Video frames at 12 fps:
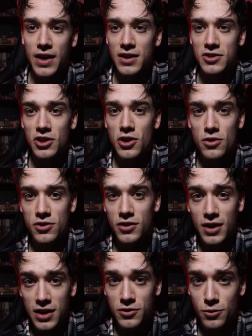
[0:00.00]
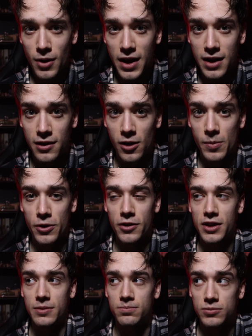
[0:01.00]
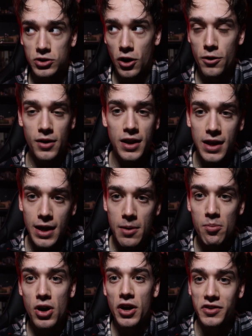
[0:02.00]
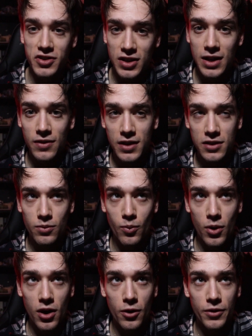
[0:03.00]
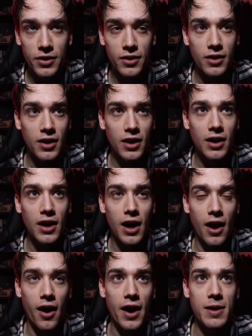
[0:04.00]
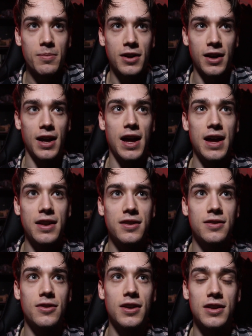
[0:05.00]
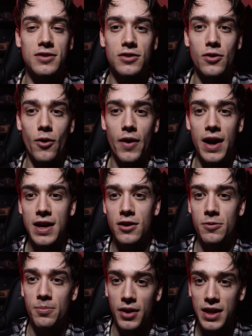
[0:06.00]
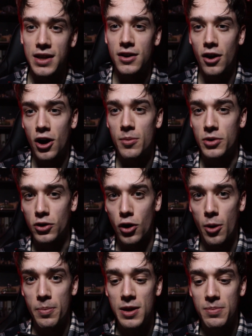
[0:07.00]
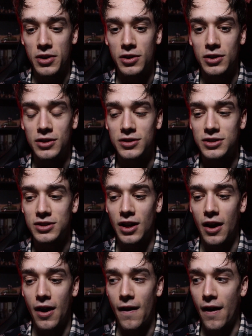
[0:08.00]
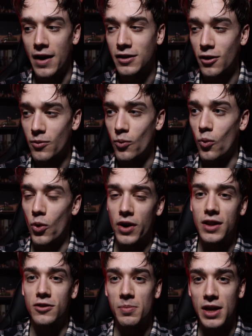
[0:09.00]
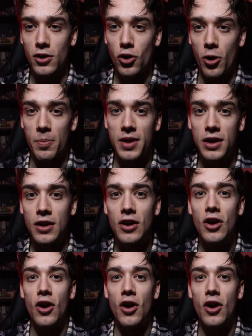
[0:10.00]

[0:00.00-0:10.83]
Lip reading: And the execution is great here. I'm already totally immersed in this world, and I'm glad that it's not a complete carbon copy, because I don't want it to be a copy